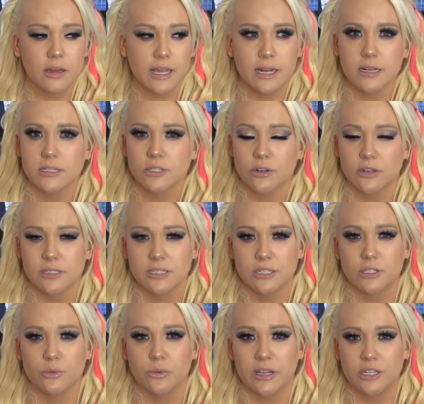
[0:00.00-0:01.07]
in a certain
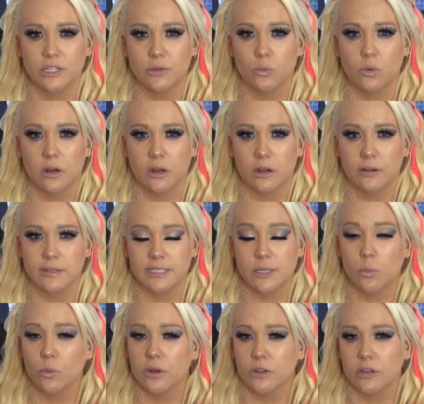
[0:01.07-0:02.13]
situation where someone